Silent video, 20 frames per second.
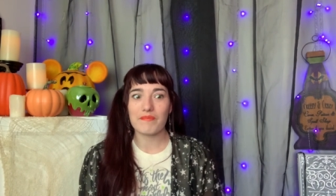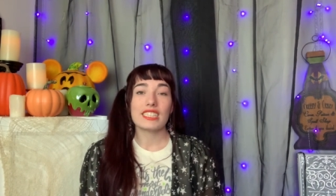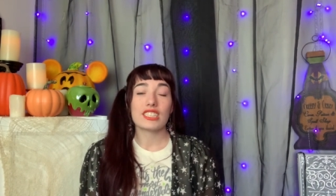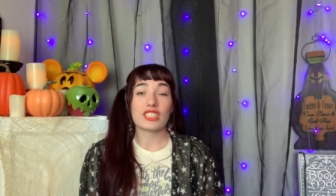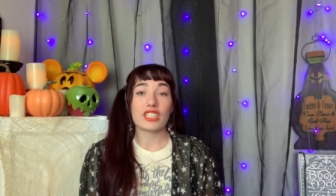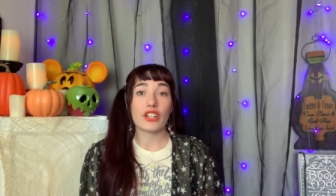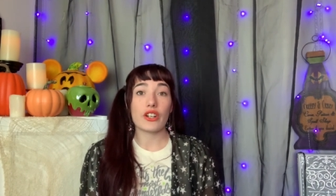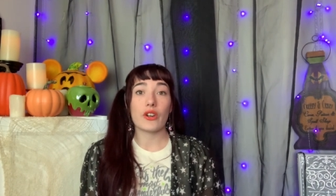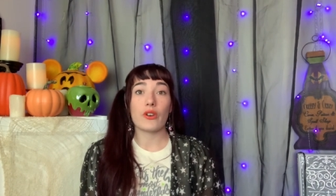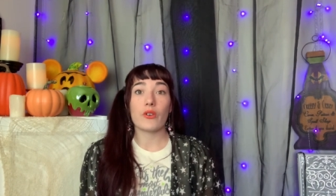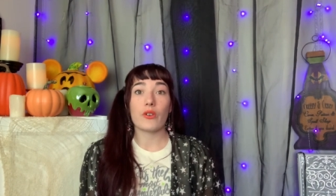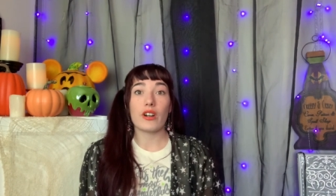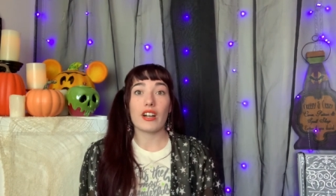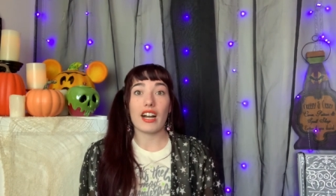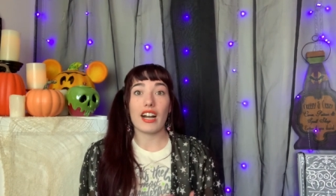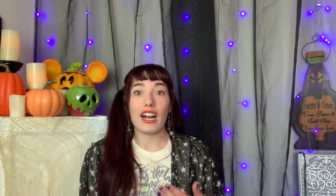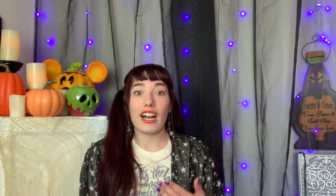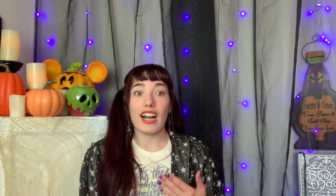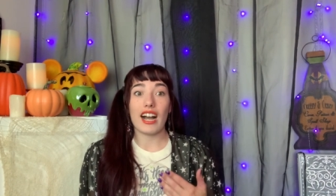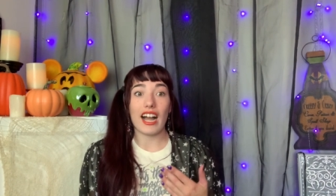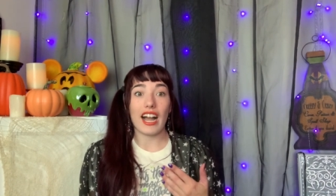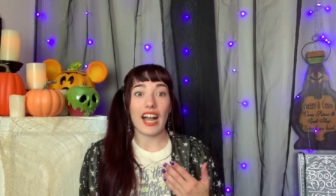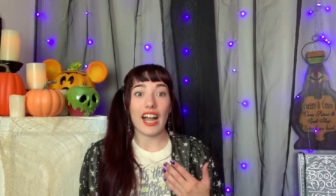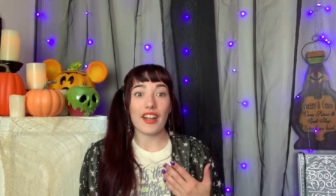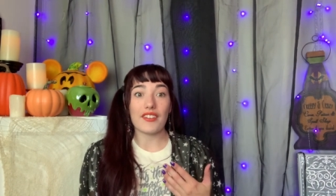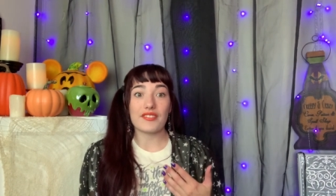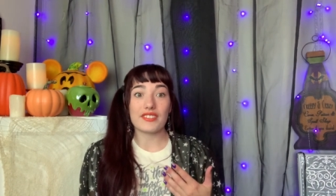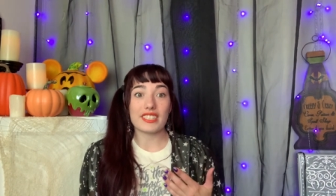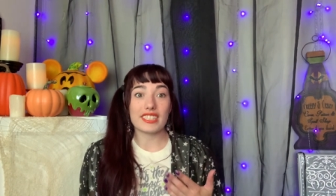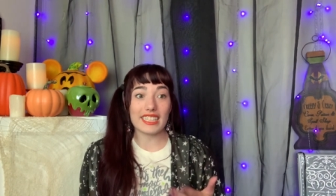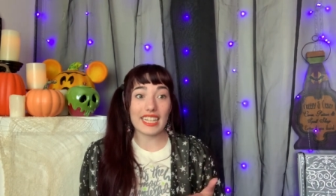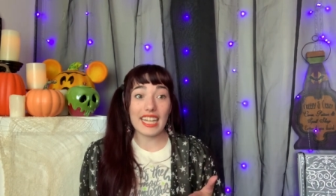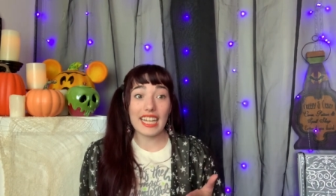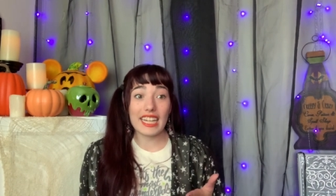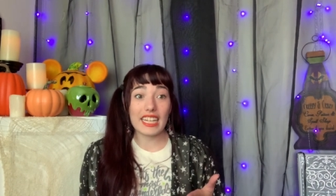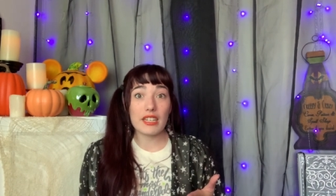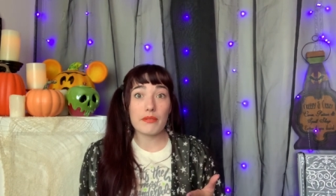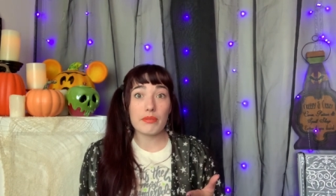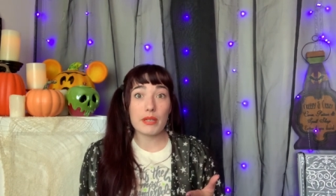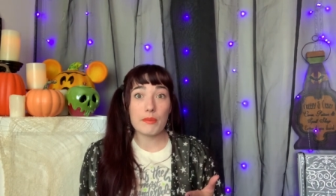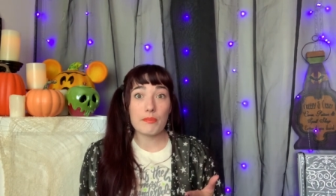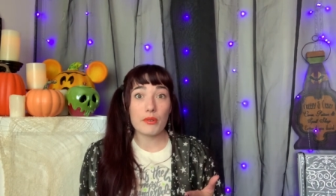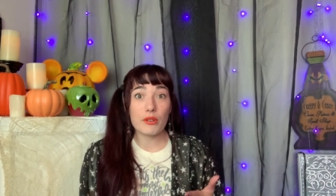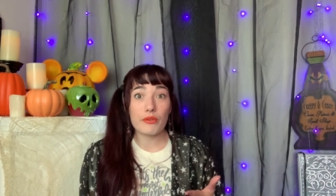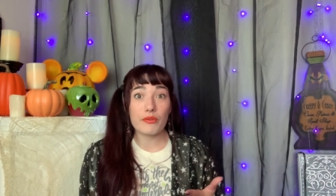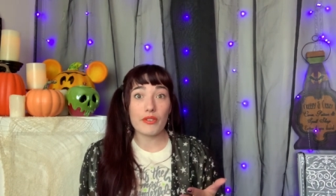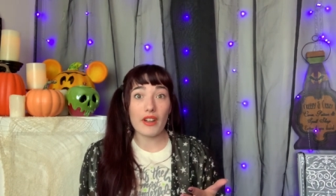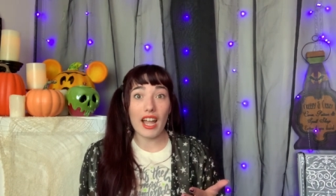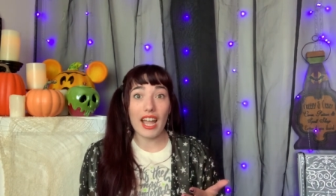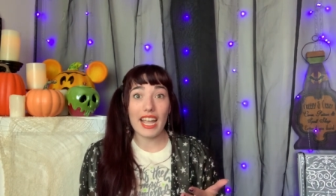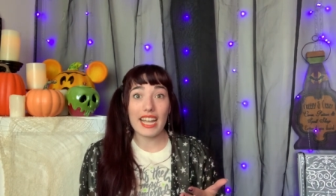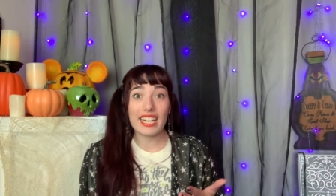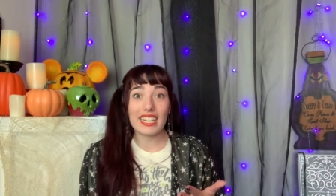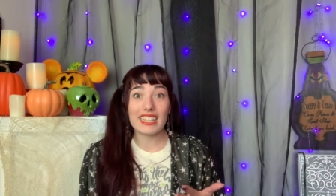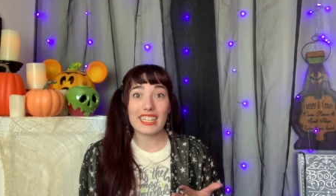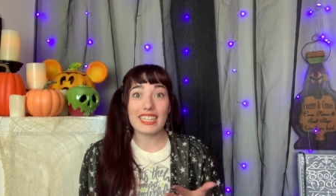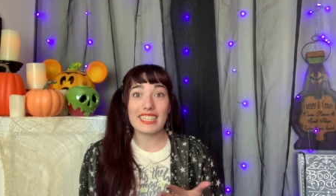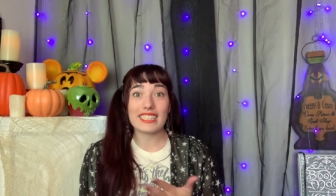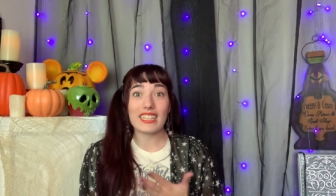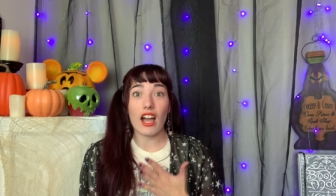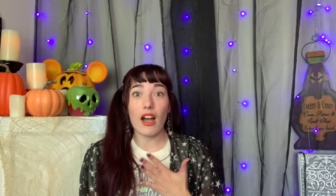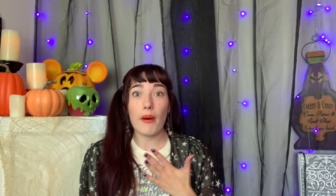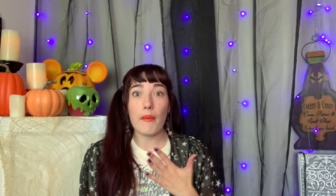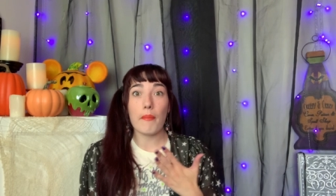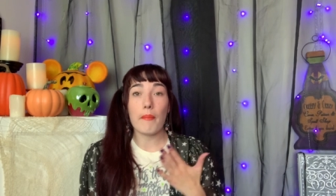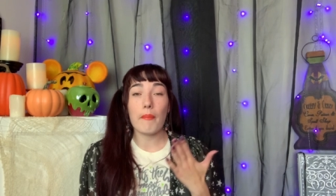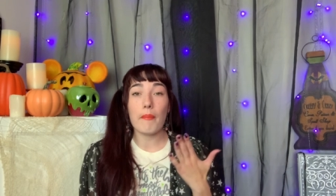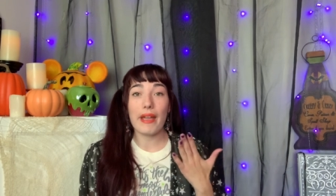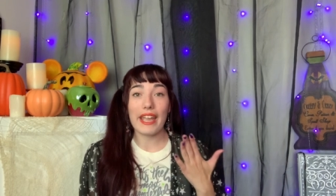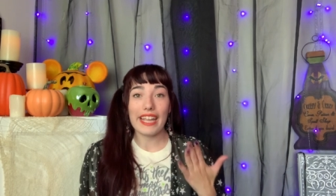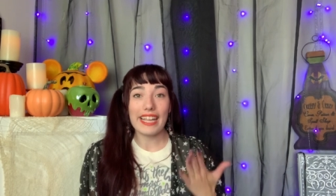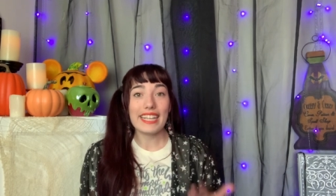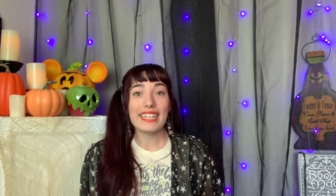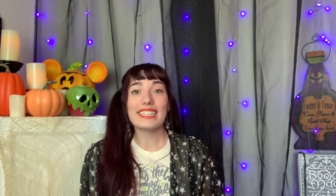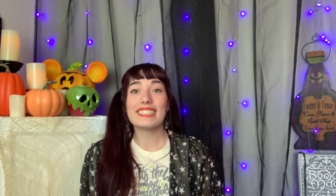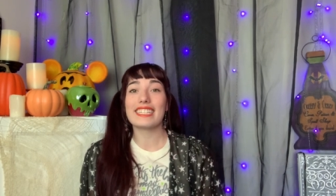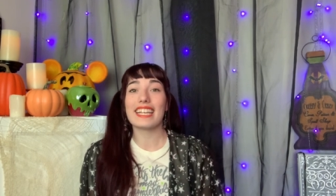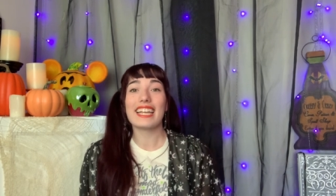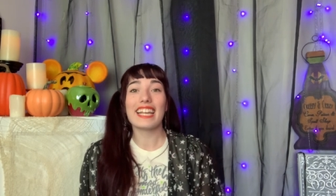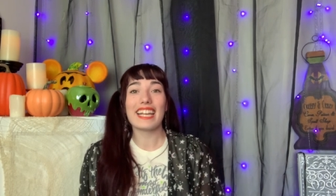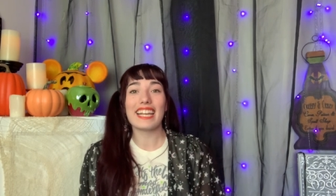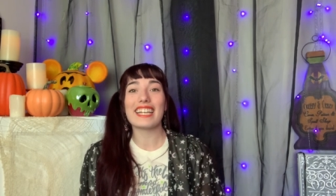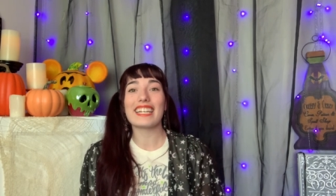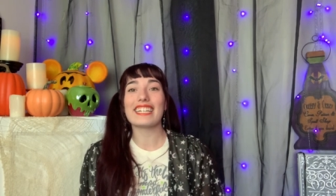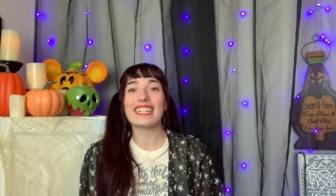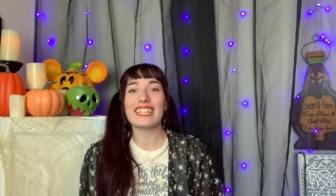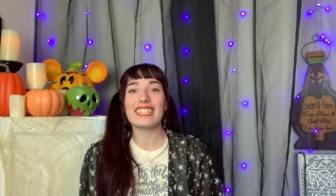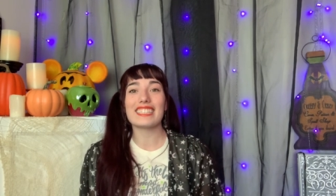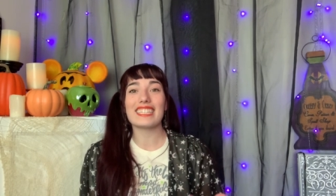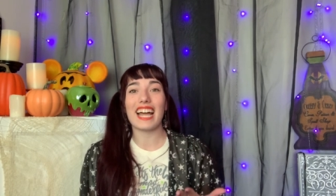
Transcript: So I've seen people find these amazing